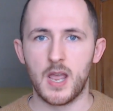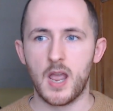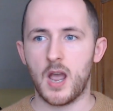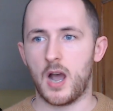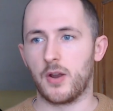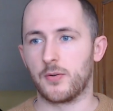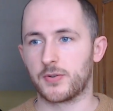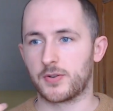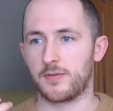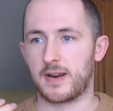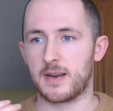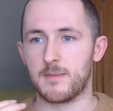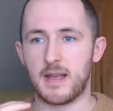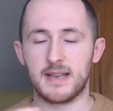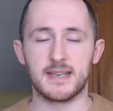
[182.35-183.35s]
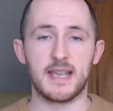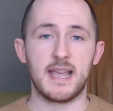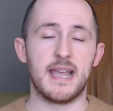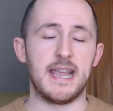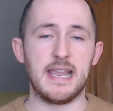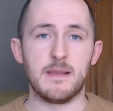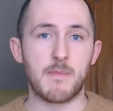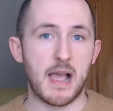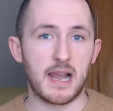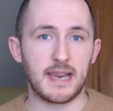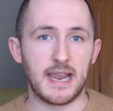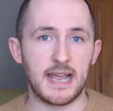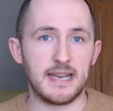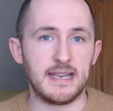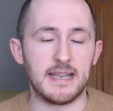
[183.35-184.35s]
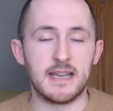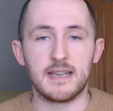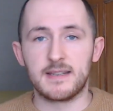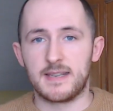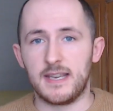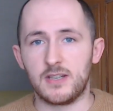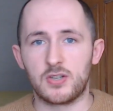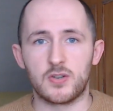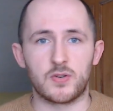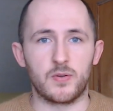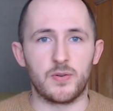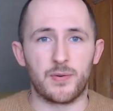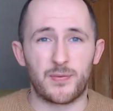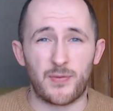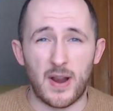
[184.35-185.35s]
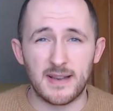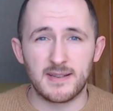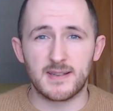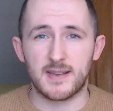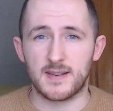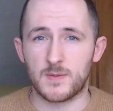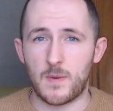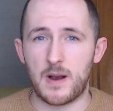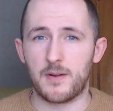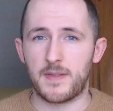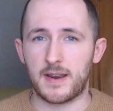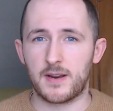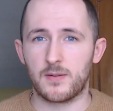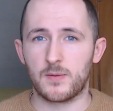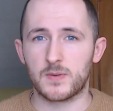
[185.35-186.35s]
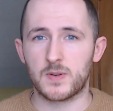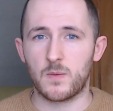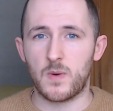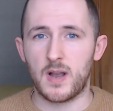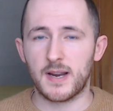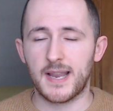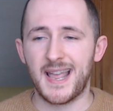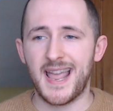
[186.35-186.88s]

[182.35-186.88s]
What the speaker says: I'd also recommend emailing any teachers or your friends as well. That can also work.